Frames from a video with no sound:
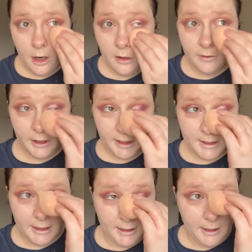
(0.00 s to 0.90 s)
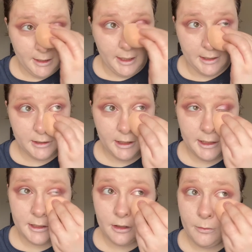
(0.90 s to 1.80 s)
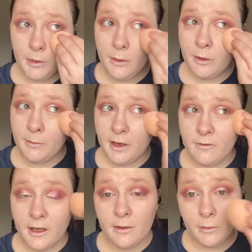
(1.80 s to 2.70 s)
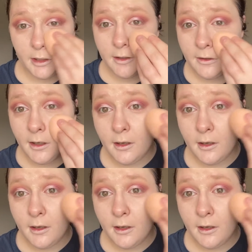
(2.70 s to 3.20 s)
really excited. I actually get to go be with my family